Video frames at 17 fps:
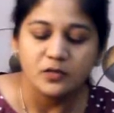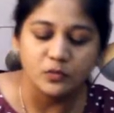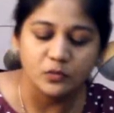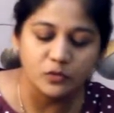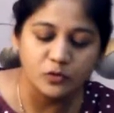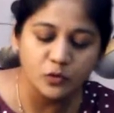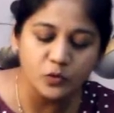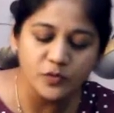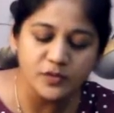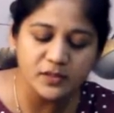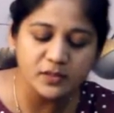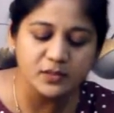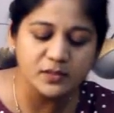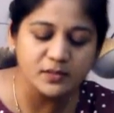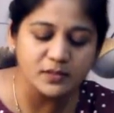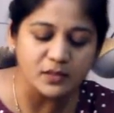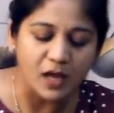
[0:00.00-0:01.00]
So
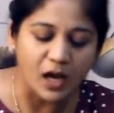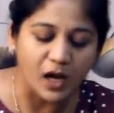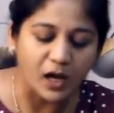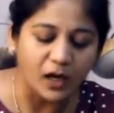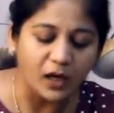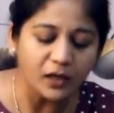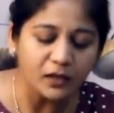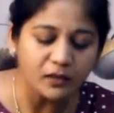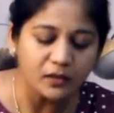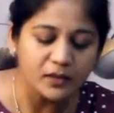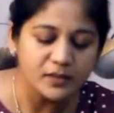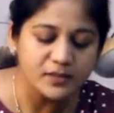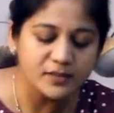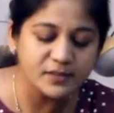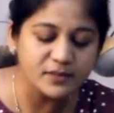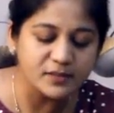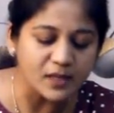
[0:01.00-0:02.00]
drusens are
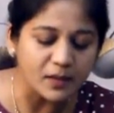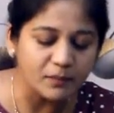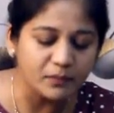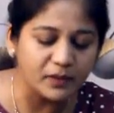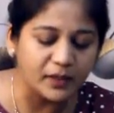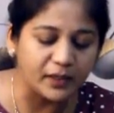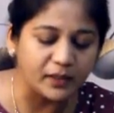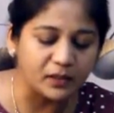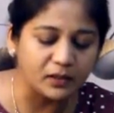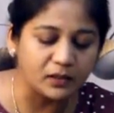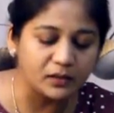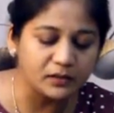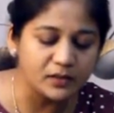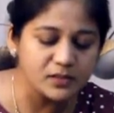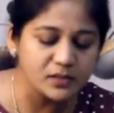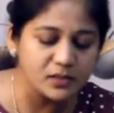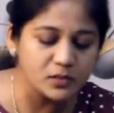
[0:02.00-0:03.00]

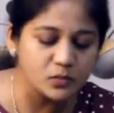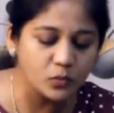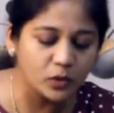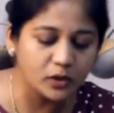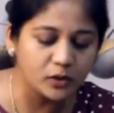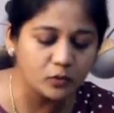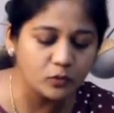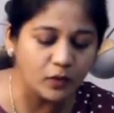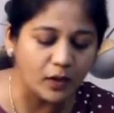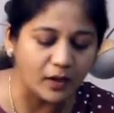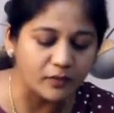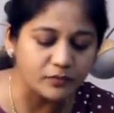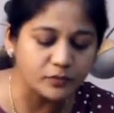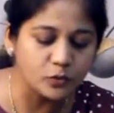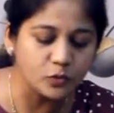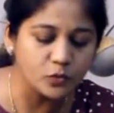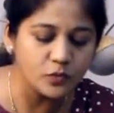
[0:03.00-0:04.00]
subretinal. This is what you
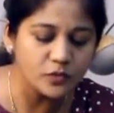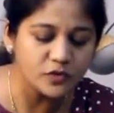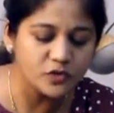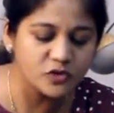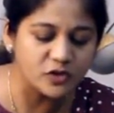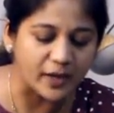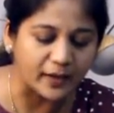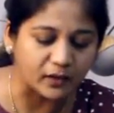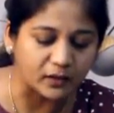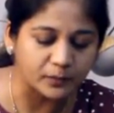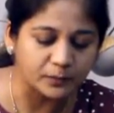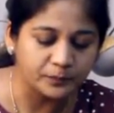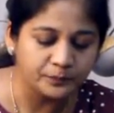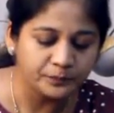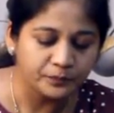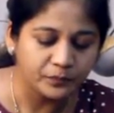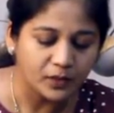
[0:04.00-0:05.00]
have to check.
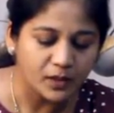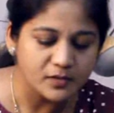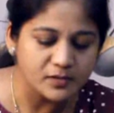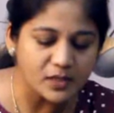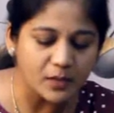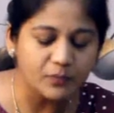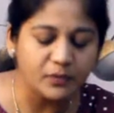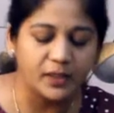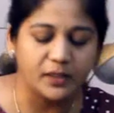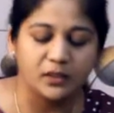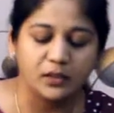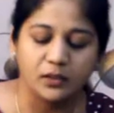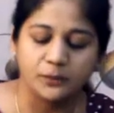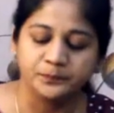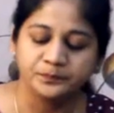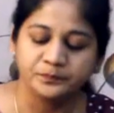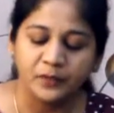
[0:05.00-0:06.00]

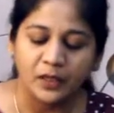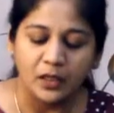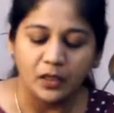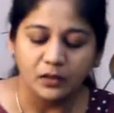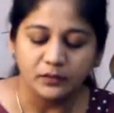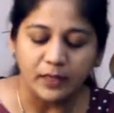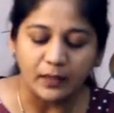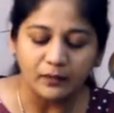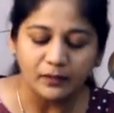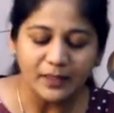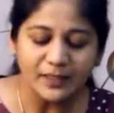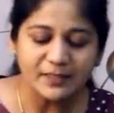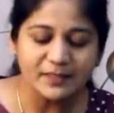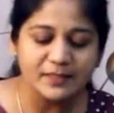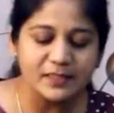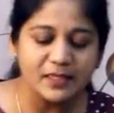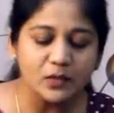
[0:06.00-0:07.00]
Subretinal. Now
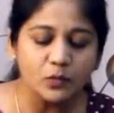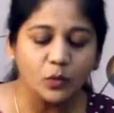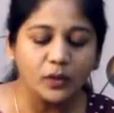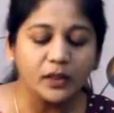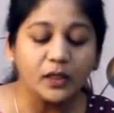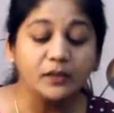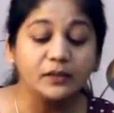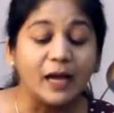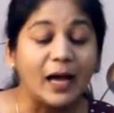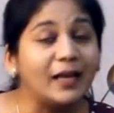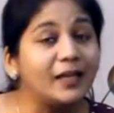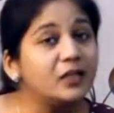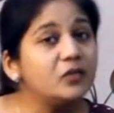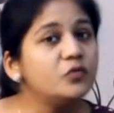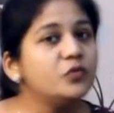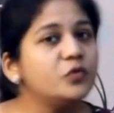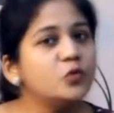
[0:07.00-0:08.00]
let's see what are
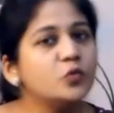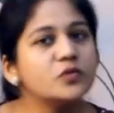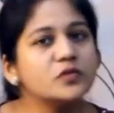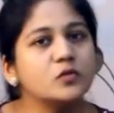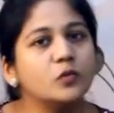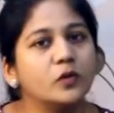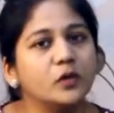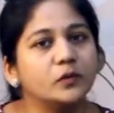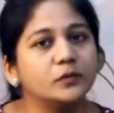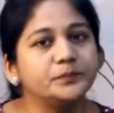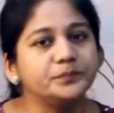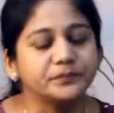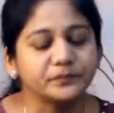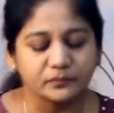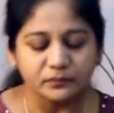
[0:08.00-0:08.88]
Dallen-Fuchs moduli.